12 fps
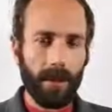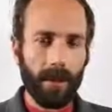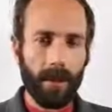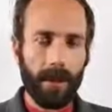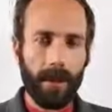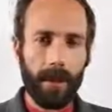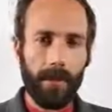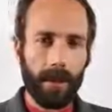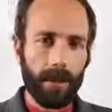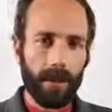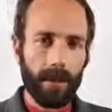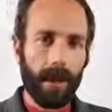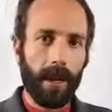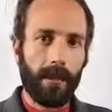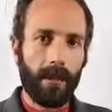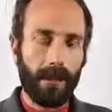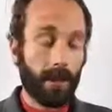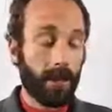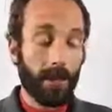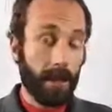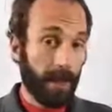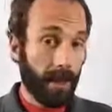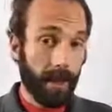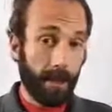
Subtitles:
he posted a comment, or she,